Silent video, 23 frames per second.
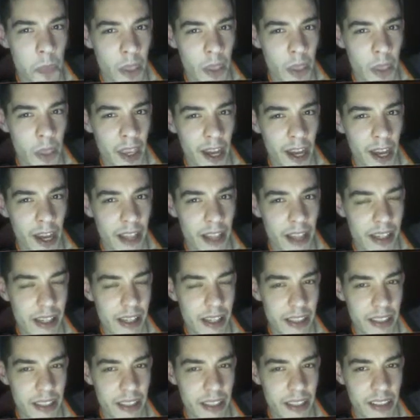
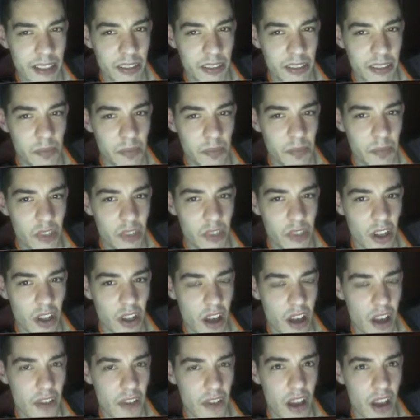
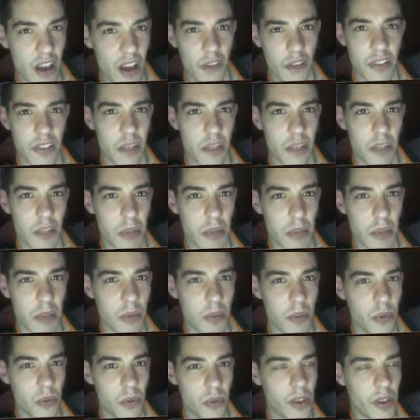I've seen people
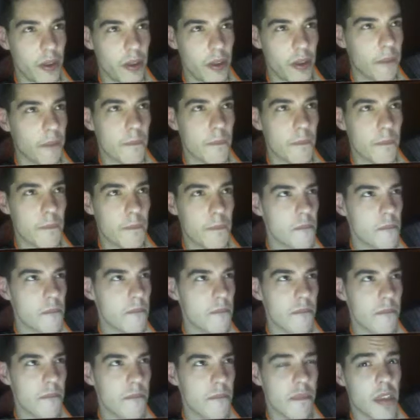that
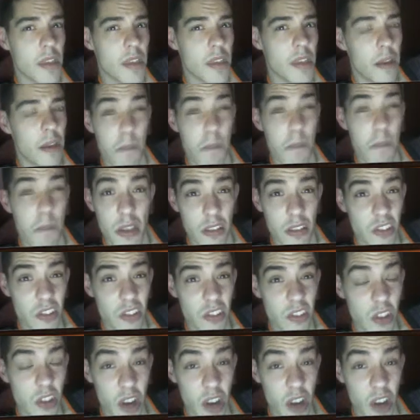beat the
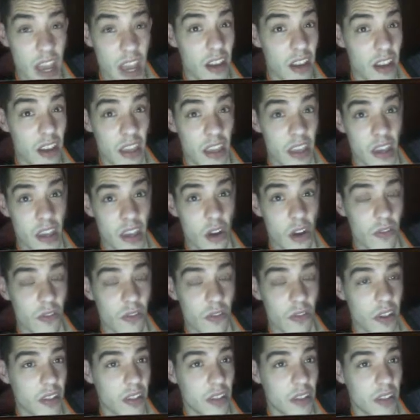snot out of their
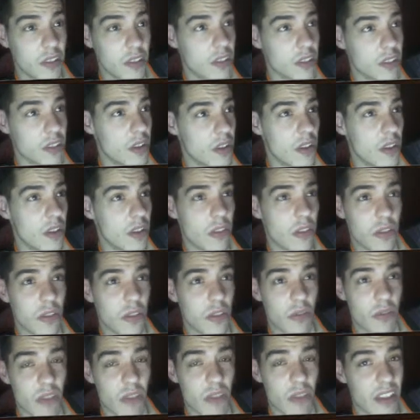girlfriends,
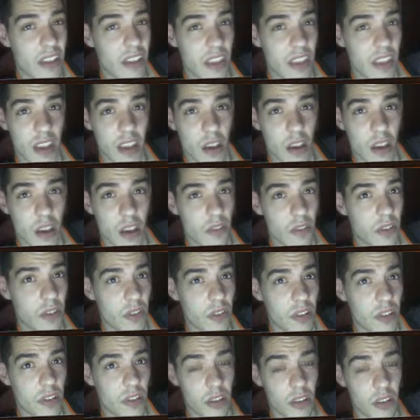threaten their
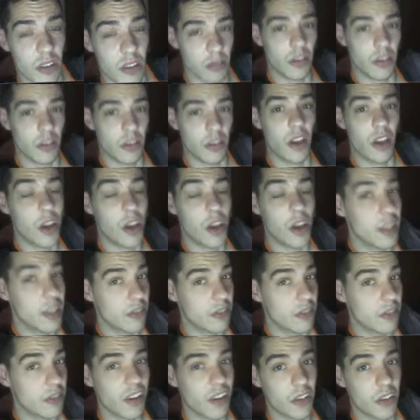girlfriends, and I did
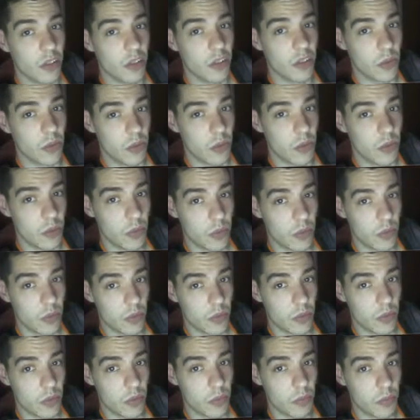threaten you
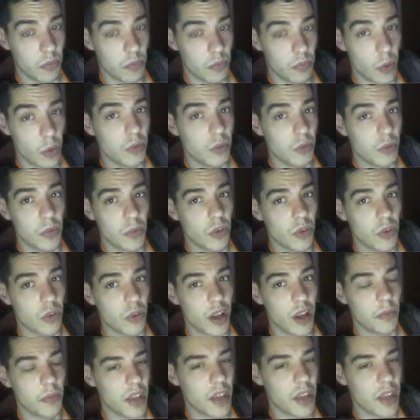multiple times,
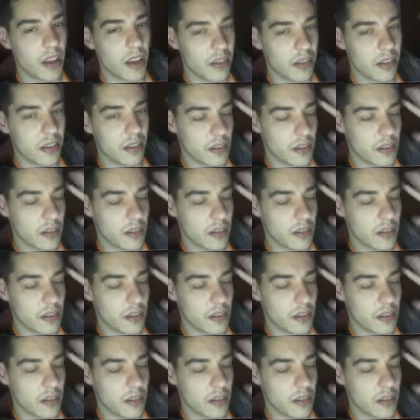and